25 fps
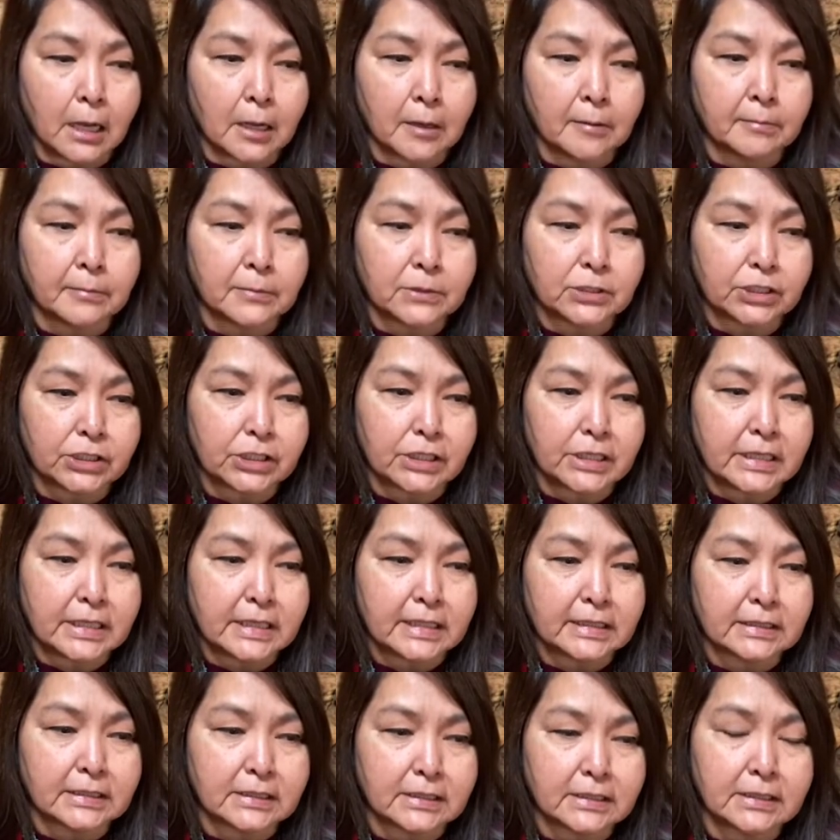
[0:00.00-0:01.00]
she
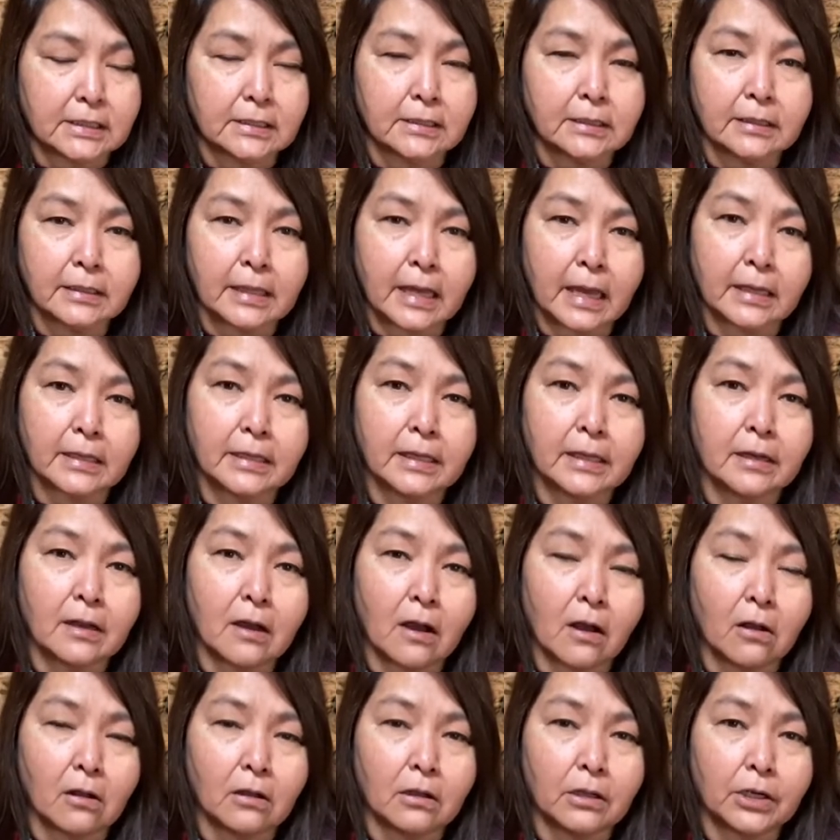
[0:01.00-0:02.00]
instilled that in
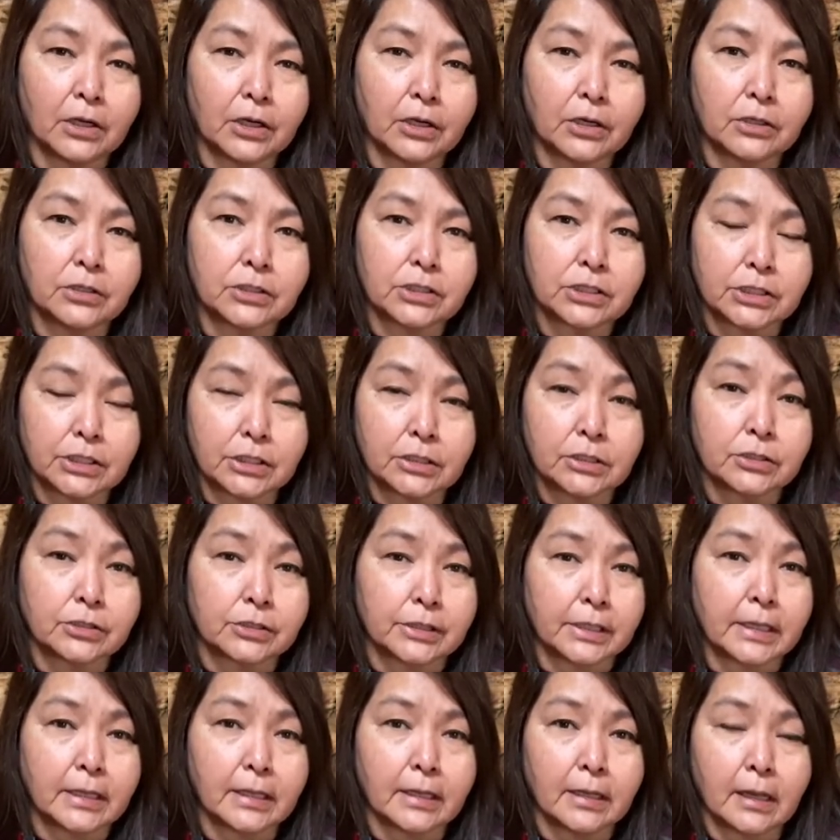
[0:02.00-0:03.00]
all her
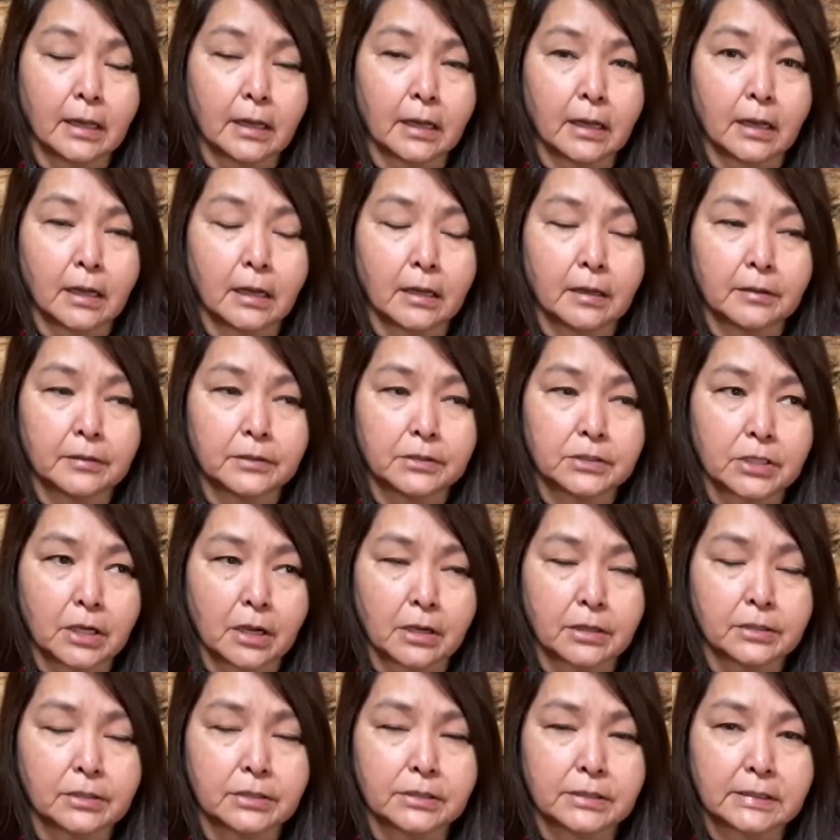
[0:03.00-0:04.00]
children,
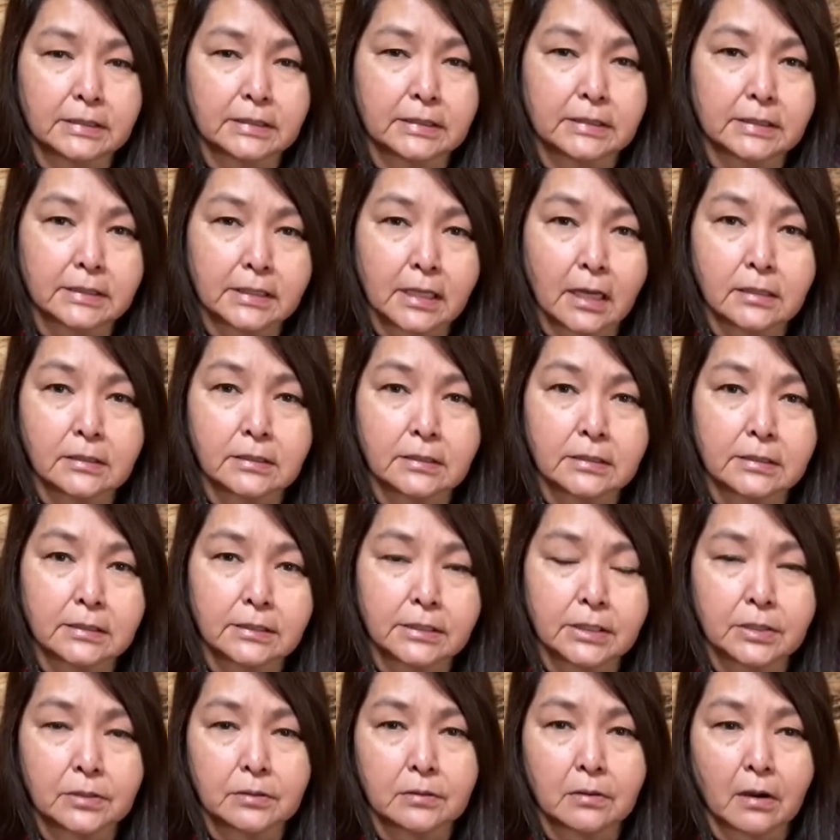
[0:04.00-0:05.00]
daughters and sons,
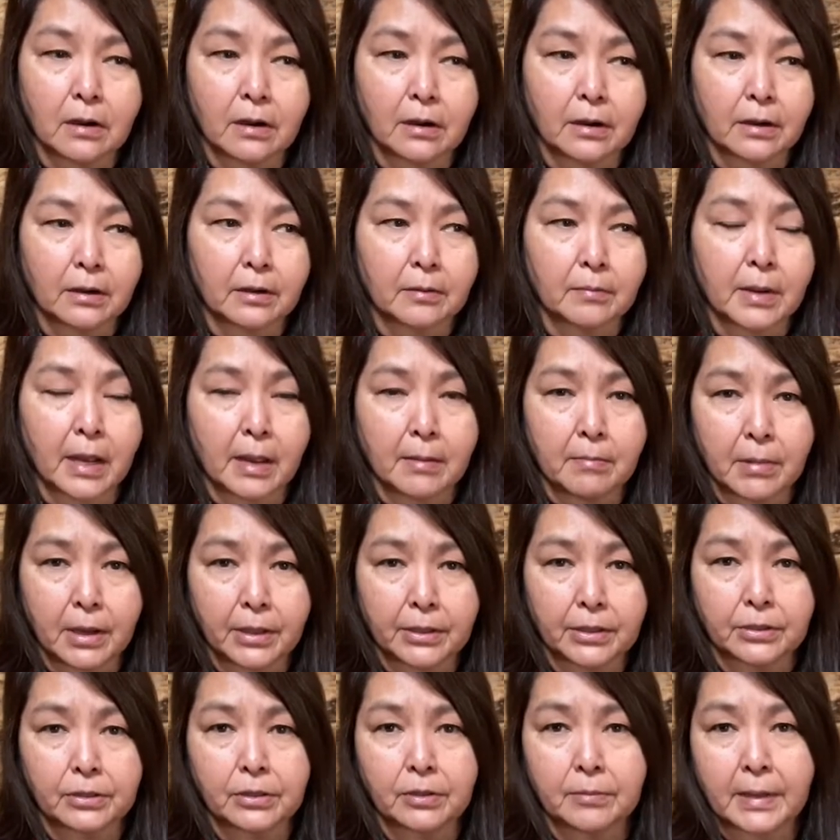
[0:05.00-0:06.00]
who are my
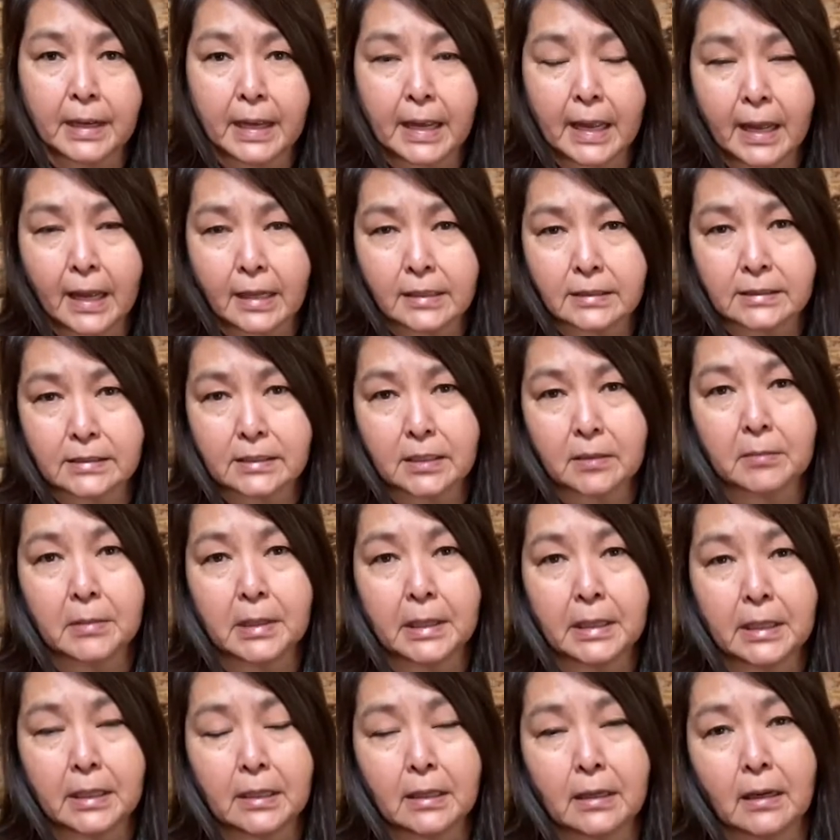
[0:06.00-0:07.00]
mother, my aunts, and
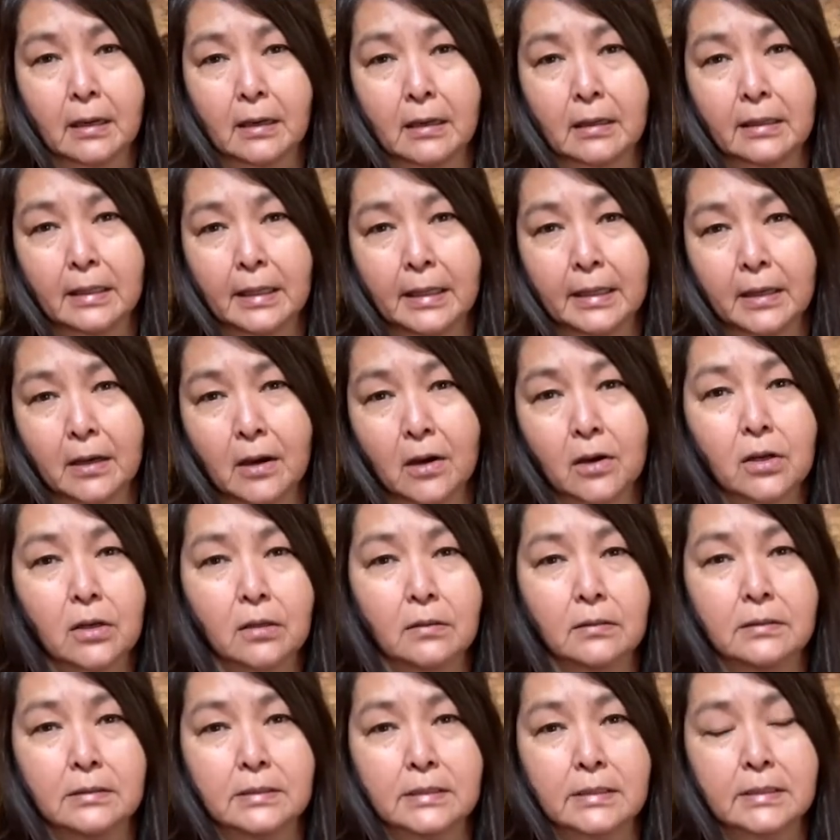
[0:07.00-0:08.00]
my late
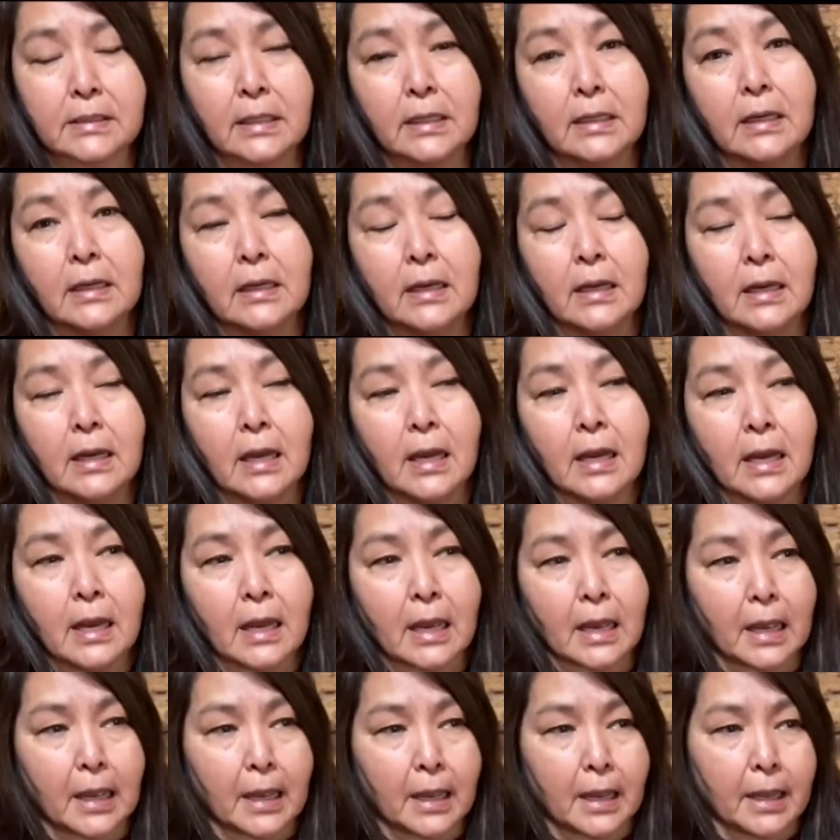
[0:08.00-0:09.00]
uncles.
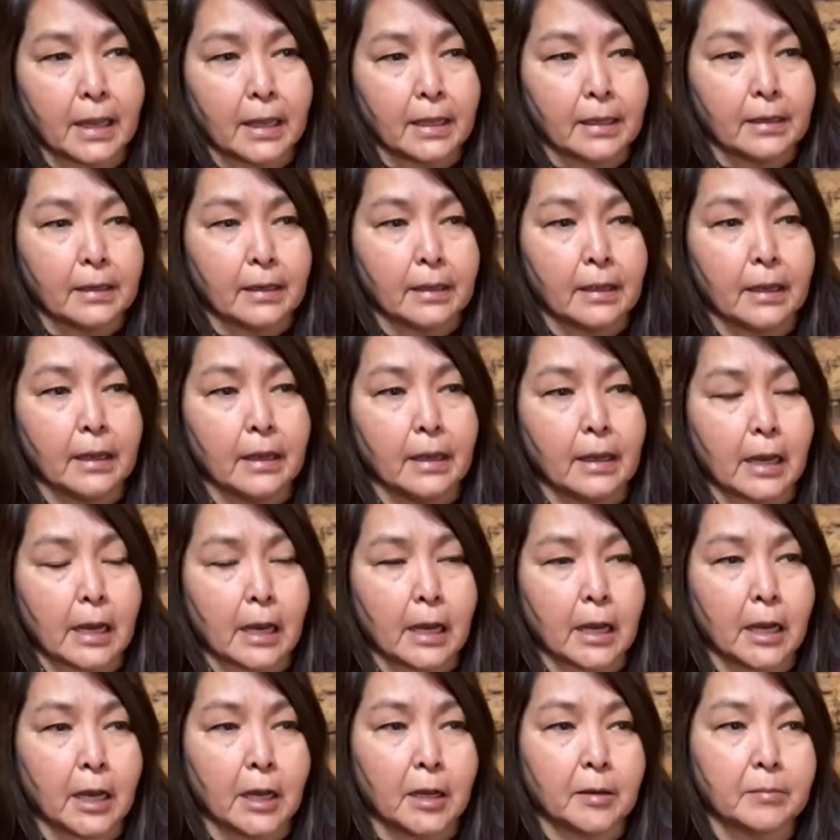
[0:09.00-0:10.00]
And
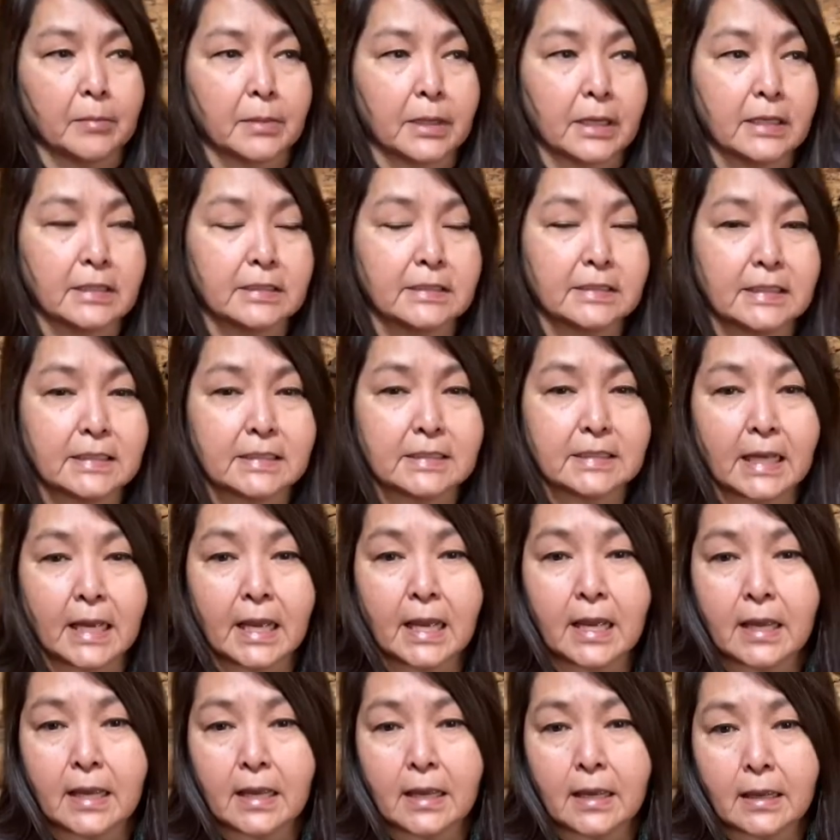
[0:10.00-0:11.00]

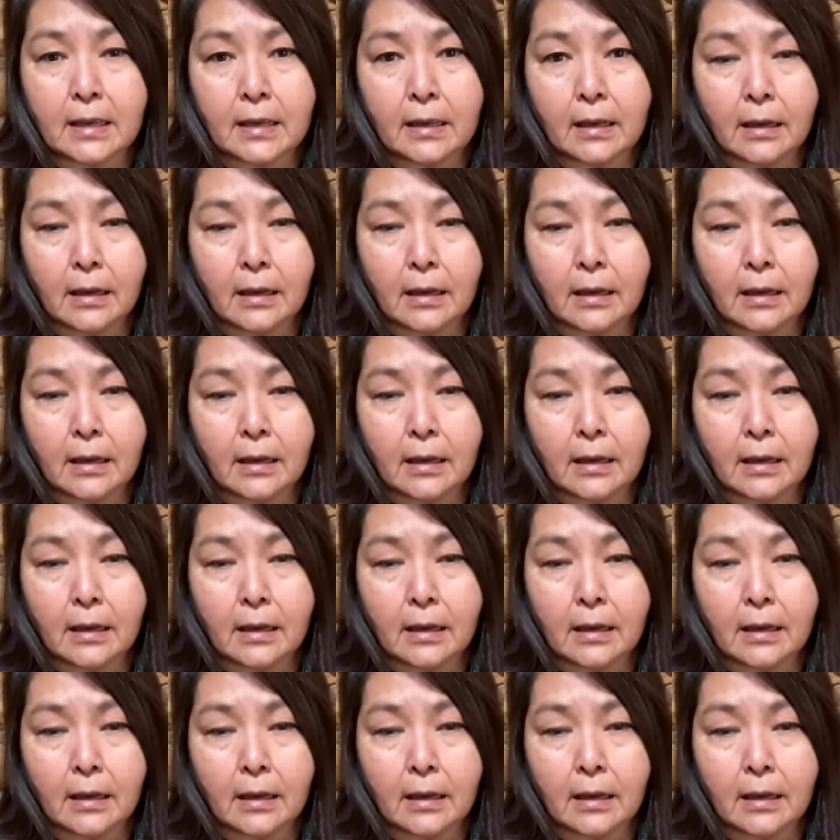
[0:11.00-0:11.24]
today,